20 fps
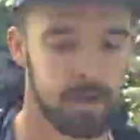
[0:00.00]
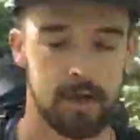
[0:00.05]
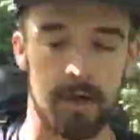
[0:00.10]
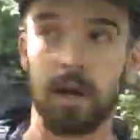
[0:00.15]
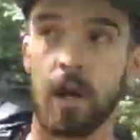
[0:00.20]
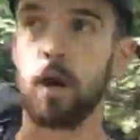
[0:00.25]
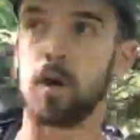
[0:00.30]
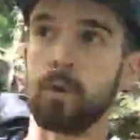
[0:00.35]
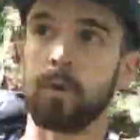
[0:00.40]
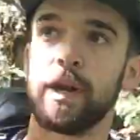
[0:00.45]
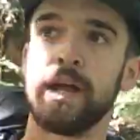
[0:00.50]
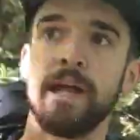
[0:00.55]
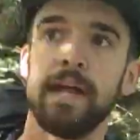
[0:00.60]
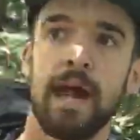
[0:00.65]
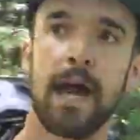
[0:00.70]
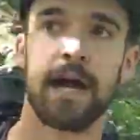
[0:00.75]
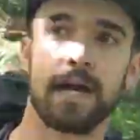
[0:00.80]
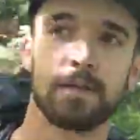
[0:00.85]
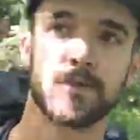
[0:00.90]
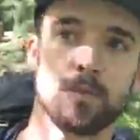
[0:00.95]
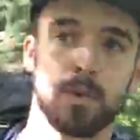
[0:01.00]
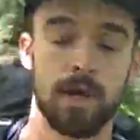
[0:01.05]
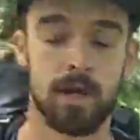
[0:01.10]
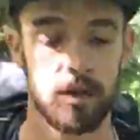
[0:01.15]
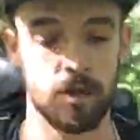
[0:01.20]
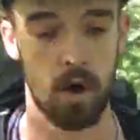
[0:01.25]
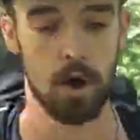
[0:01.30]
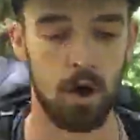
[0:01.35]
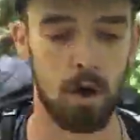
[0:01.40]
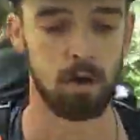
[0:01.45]
you know, when he has one of
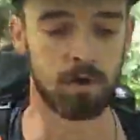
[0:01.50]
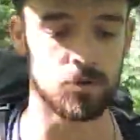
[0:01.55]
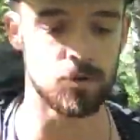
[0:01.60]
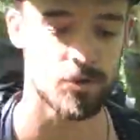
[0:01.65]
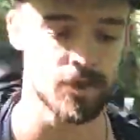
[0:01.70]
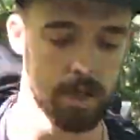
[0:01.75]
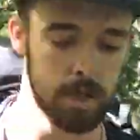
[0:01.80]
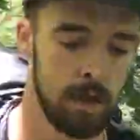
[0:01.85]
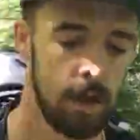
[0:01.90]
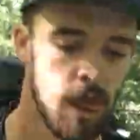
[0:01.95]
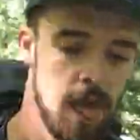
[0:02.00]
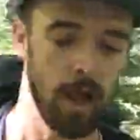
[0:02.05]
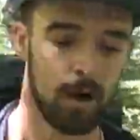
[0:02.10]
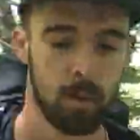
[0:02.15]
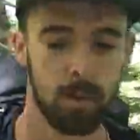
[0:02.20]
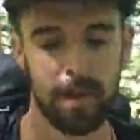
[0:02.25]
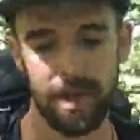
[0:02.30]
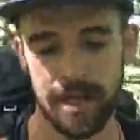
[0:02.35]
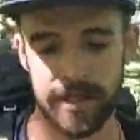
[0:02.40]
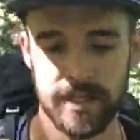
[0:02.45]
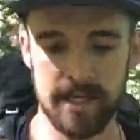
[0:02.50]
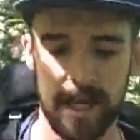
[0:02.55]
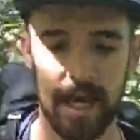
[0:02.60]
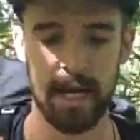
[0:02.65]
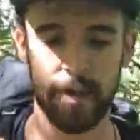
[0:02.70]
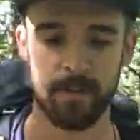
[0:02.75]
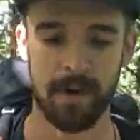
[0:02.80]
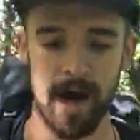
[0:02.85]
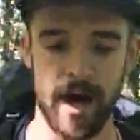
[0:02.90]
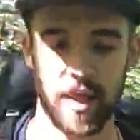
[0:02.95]
those, we like to get
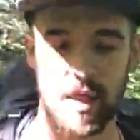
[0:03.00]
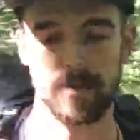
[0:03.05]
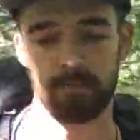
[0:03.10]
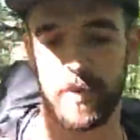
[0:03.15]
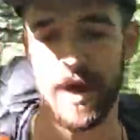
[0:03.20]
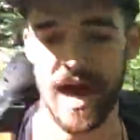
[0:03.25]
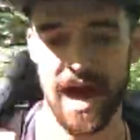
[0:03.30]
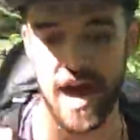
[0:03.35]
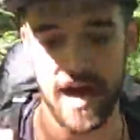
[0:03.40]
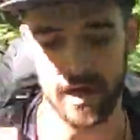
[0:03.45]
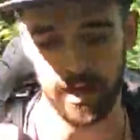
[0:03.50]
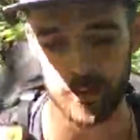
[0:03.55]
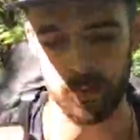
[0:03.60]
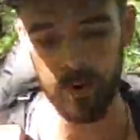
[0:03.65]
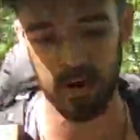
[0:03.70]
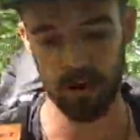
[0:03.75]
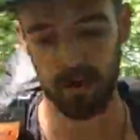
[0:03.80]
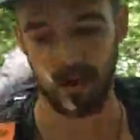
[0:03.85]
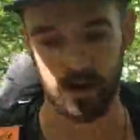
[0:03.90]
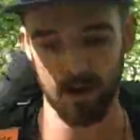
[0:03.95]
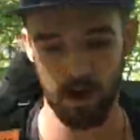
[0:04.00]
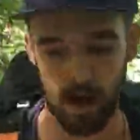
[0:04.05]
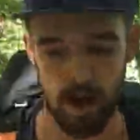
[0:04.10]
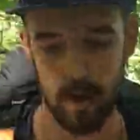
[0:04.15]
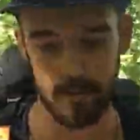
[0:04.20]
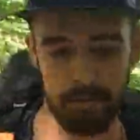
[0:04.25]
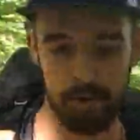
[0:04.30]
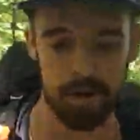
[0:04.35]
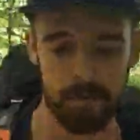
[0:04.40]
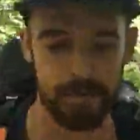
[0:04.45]
him out of the bag and we
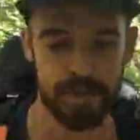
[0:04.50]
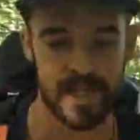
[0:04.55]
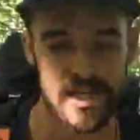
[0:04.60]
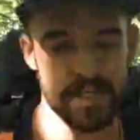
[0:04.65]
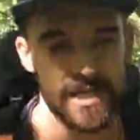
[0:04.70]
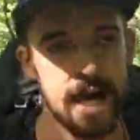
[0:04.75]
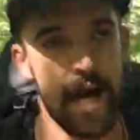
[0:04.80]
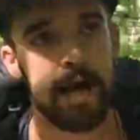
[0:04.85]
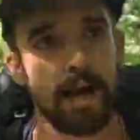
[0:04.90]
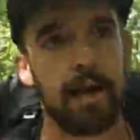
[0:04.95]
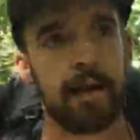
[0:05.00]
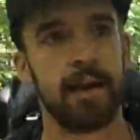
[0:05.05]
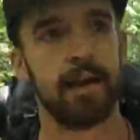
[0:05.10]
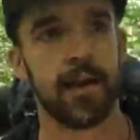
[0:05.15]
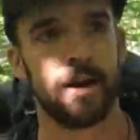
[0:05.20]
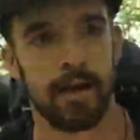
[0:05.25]
put him in the tent.